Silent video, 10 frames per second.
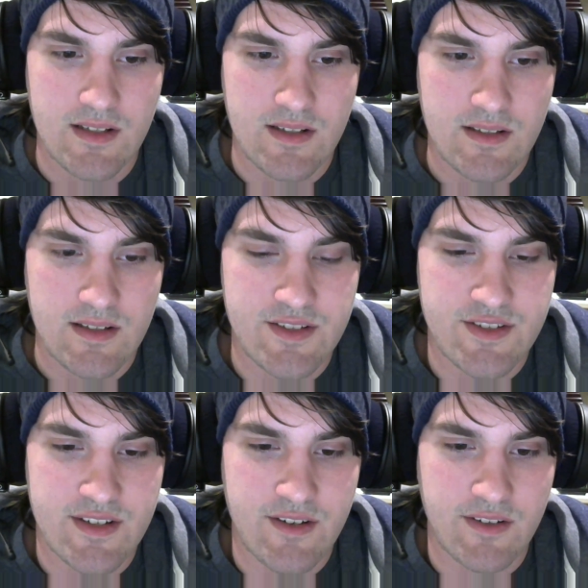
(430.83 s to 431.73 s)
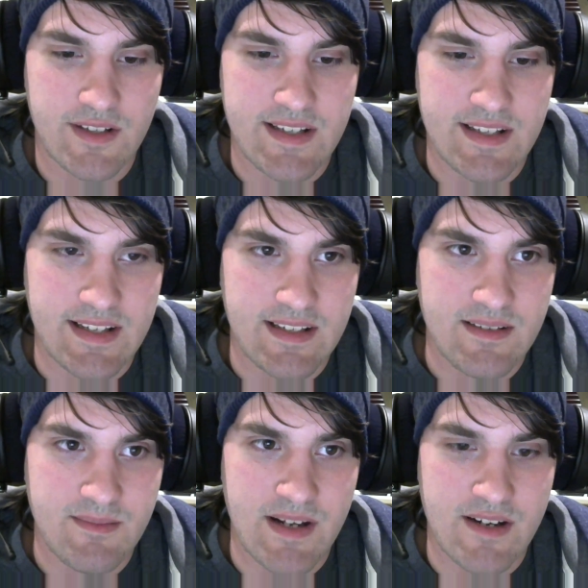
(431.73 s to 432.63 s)
generally
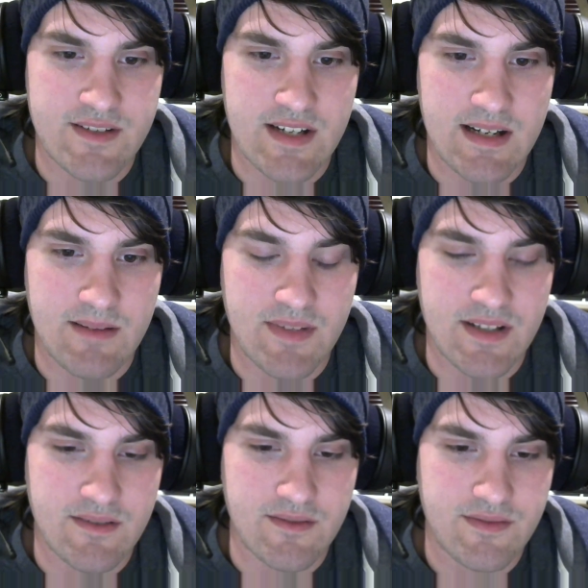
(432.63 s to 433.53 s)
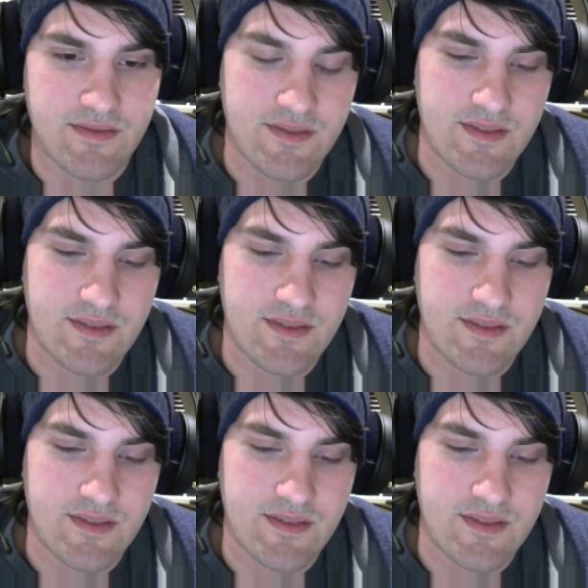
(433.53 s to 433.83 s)
better job of